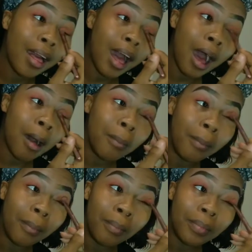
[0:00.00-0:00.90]

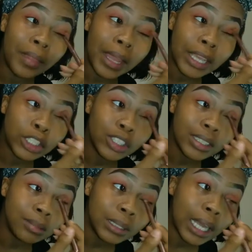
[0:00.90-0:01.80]
that I
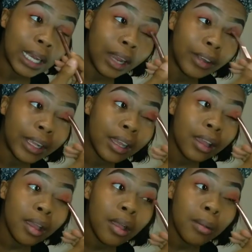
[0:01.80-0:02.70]
shouldn't be clellering.
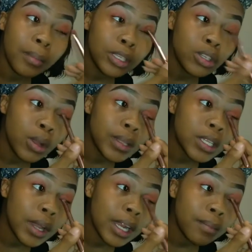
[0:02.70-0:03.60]
But you know what's
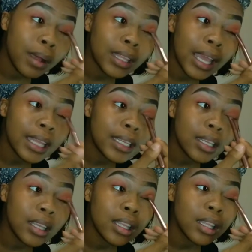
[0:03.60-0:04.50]
great about that?
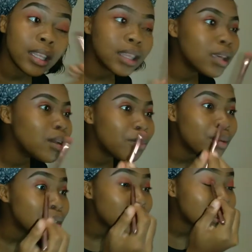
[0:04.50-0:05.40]
That
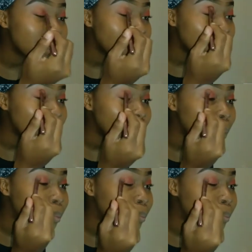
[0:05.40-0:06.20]
person was never gonna hit me.